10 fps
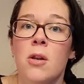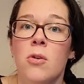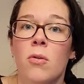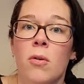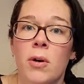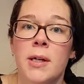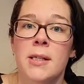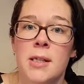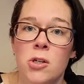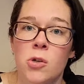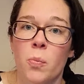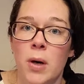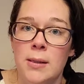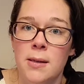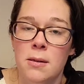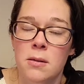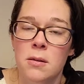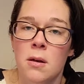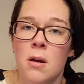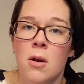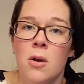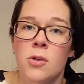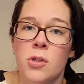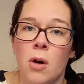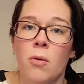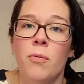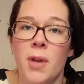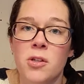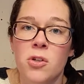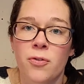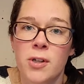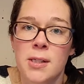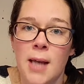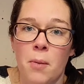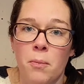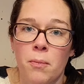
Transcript: your organization process. So that's your first step.